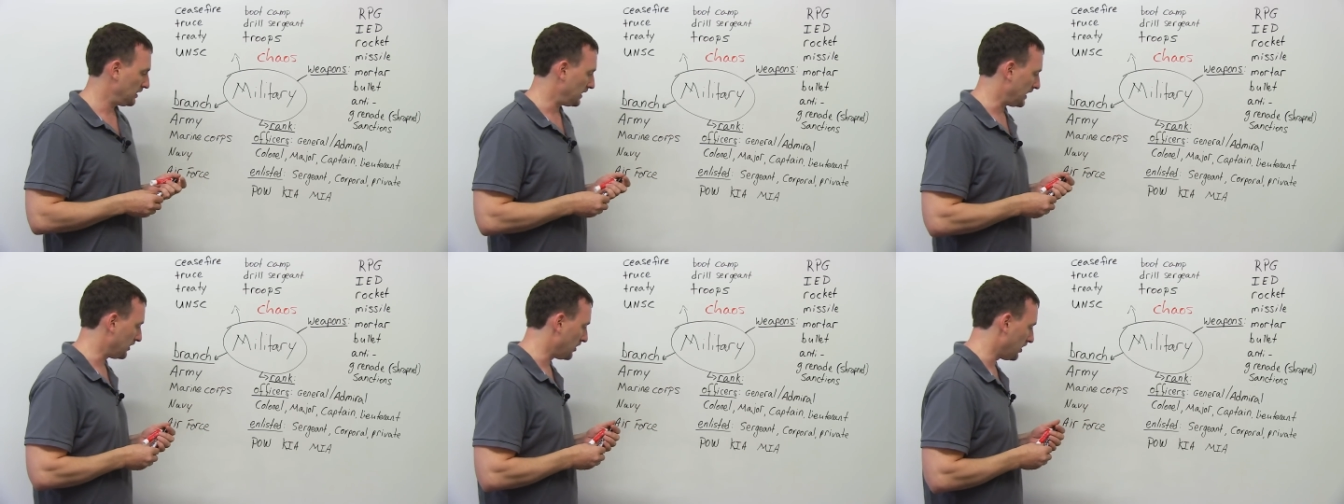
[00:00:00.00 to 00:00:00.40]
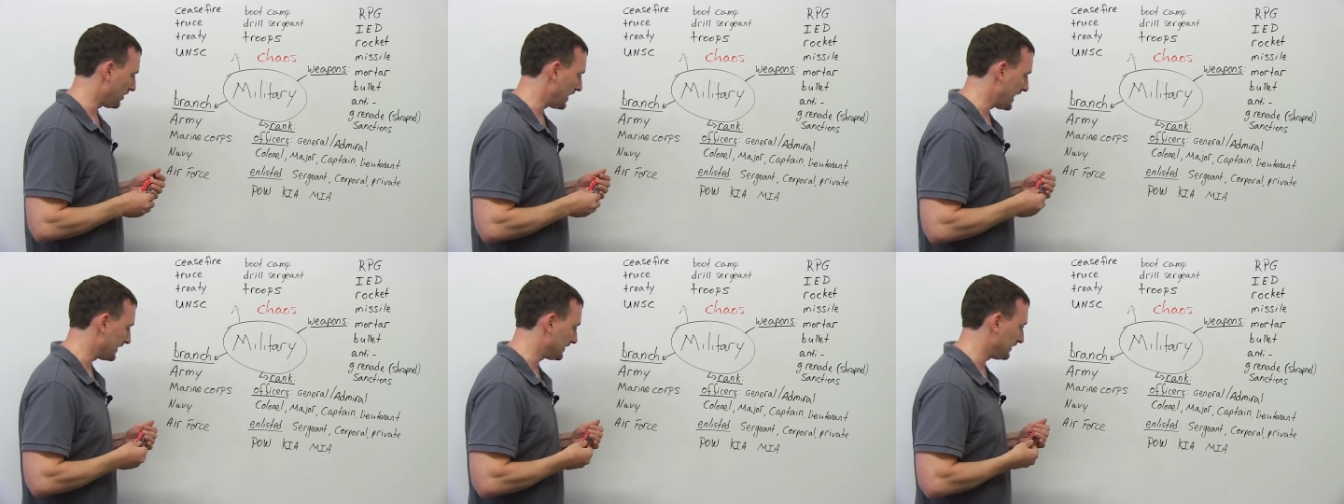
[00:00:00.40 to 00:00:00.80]
and all
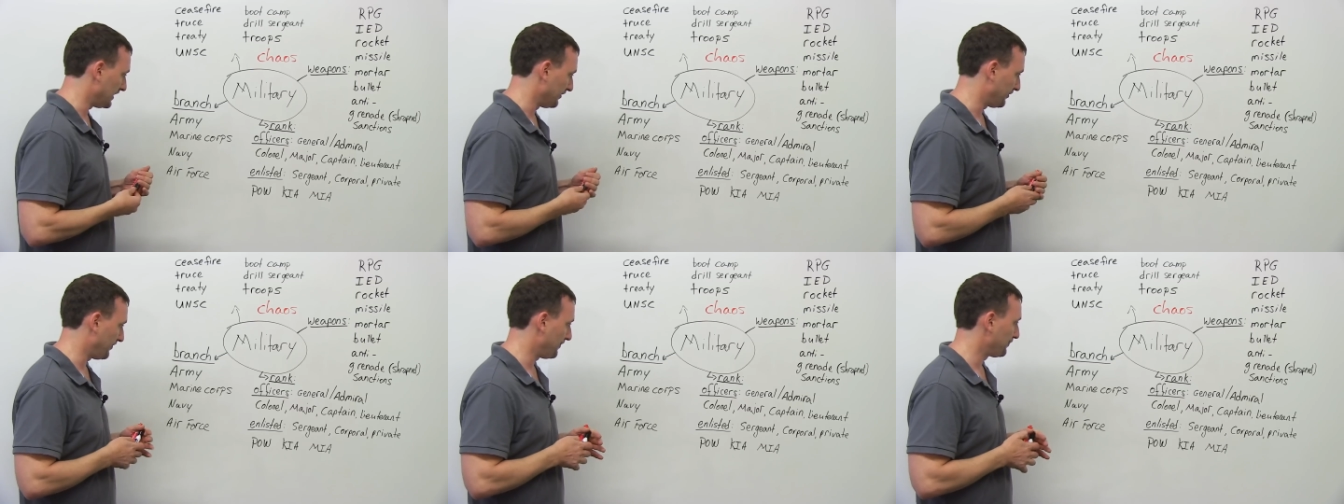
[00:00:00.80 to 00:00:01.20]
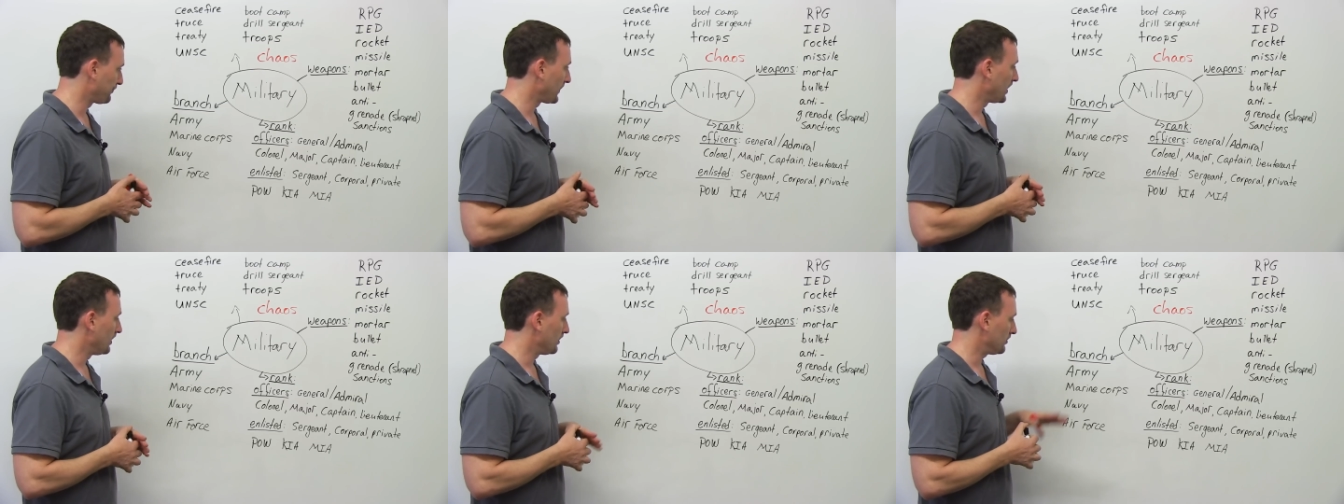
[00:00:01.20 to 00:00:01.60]
that stuff.
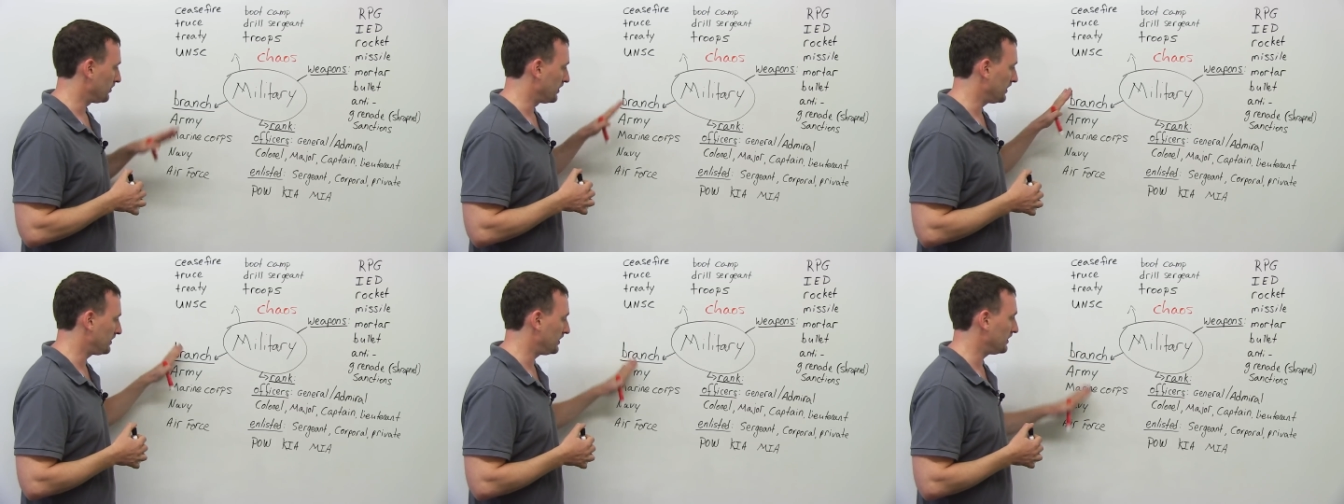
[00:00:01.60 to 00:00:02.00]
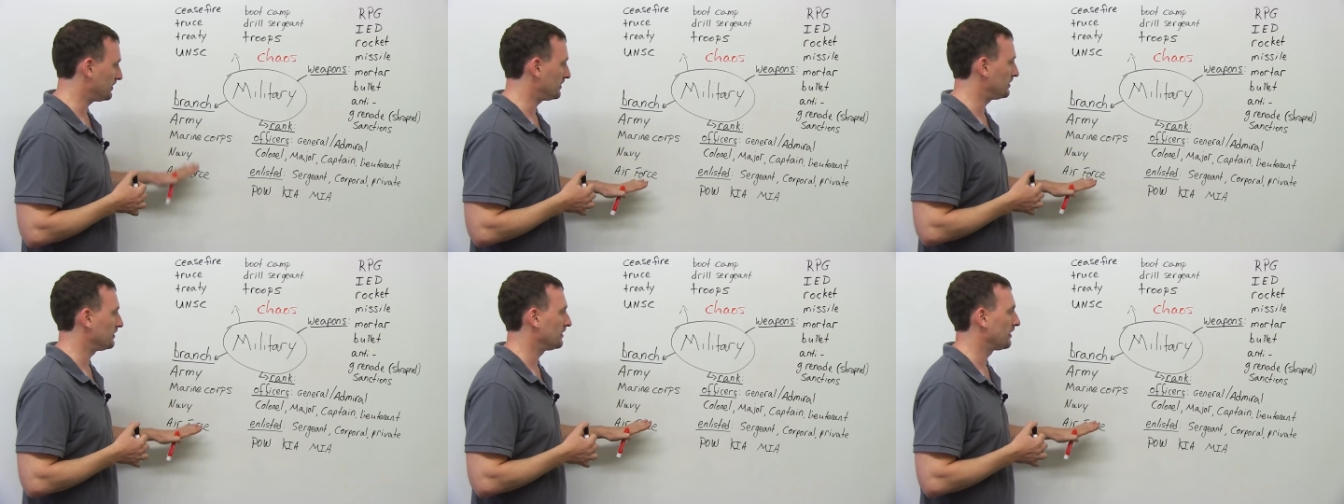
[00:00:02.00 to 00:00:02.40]
So this
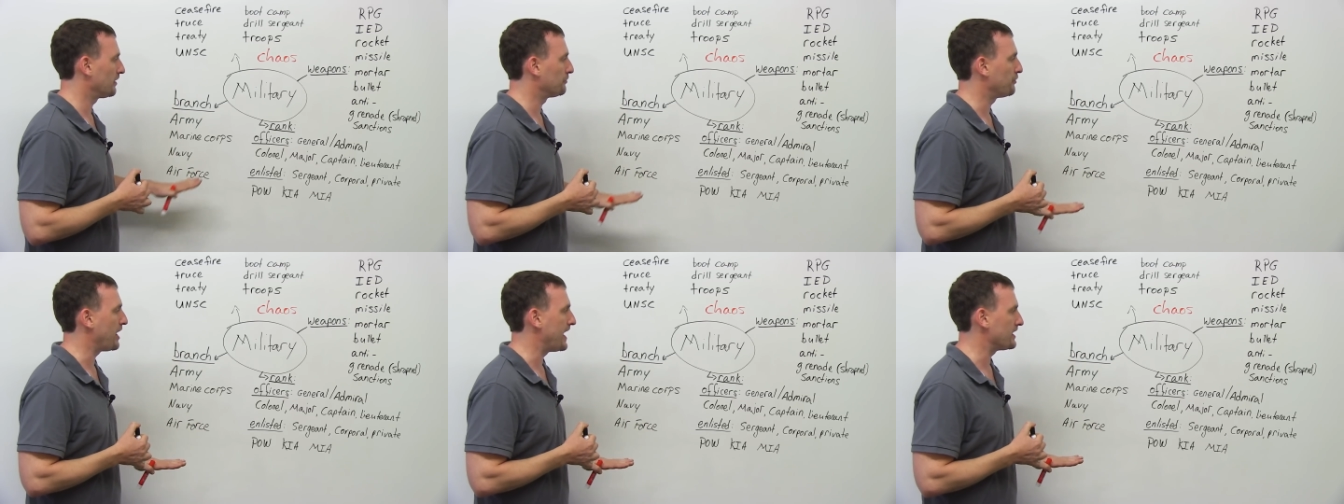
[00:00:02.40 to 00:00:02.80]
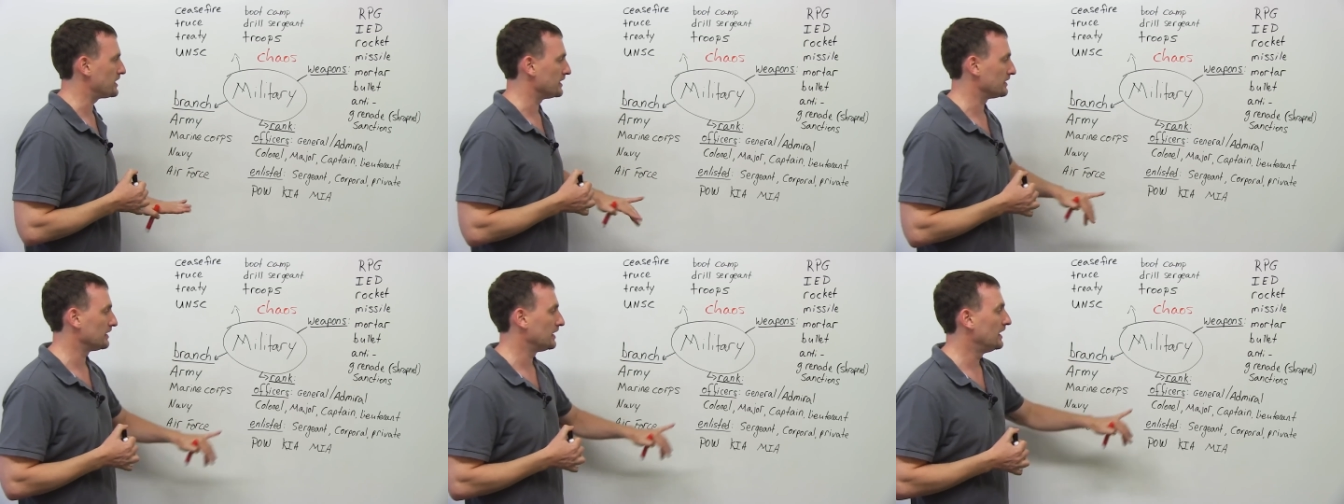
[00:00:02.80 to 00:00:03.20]
is the
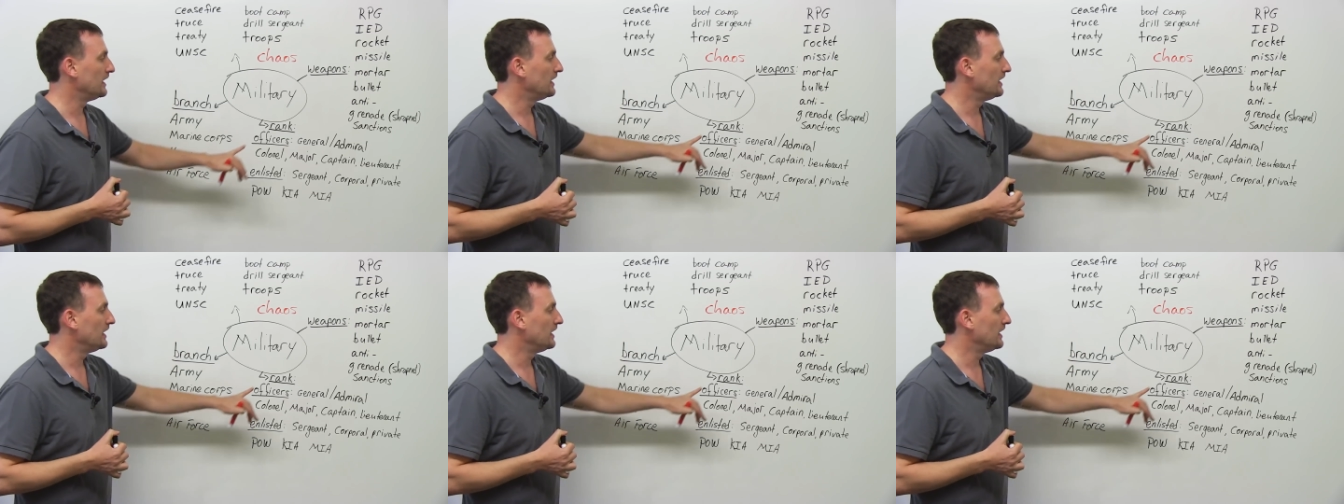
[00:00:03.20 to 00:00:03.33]
branches.